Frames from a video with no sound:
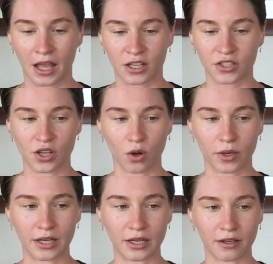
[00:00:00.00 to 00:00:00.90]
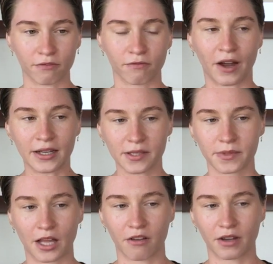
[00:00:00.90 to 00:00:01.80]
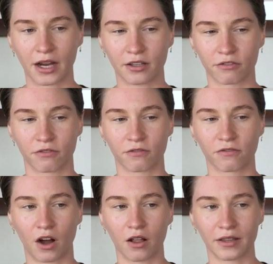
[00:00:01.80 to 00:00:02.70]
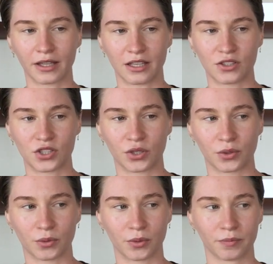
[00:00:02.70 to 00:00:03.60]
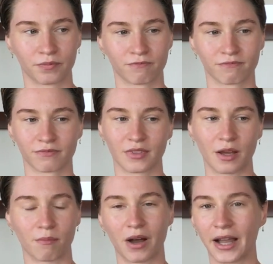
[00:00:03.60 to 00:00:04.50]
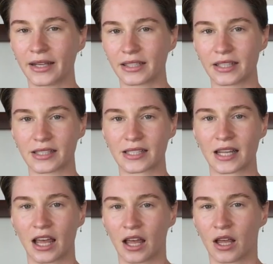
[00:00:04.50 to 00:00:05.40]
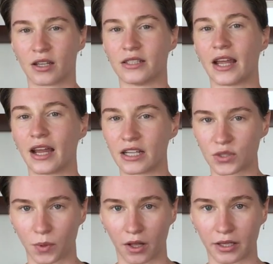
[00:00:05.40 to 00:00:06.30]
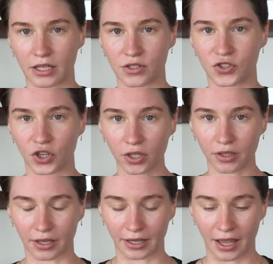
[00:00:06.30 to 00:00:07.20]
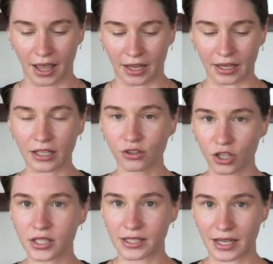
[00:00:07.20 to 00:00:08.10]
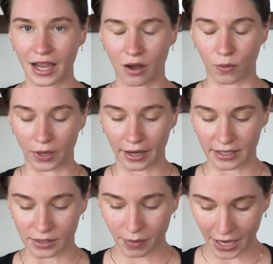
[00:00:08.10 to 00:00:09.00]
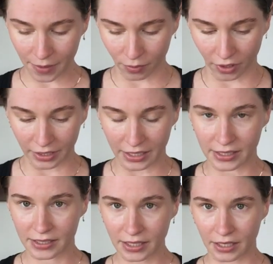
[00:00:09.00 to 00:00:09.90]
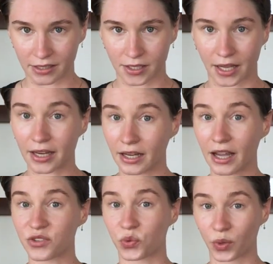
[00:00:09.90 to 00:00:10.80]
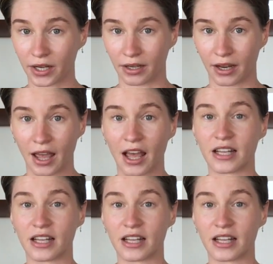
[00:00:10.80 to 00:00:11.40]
So he finds himself kind of falling into a mindless daze while he's journaling. He looks down at his paper and he sees that he has written